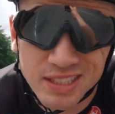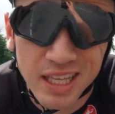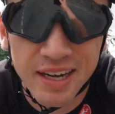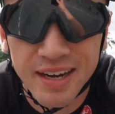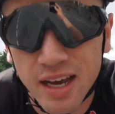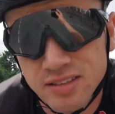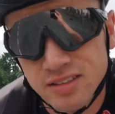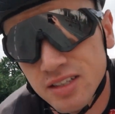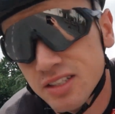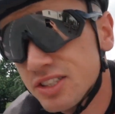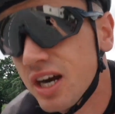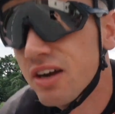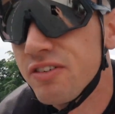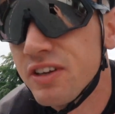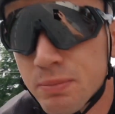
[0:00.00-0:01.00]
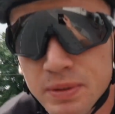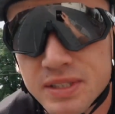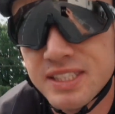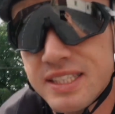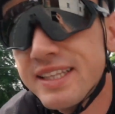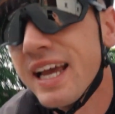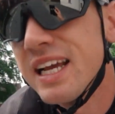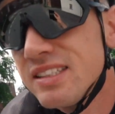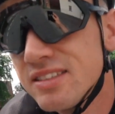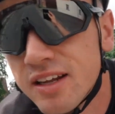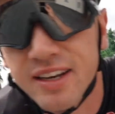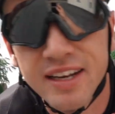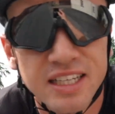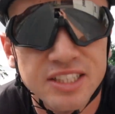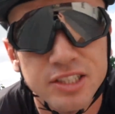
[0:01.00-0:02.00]
stand out to the traffic. But today's not
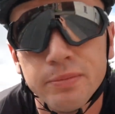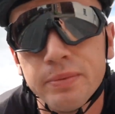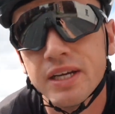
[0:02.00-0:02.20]
an issue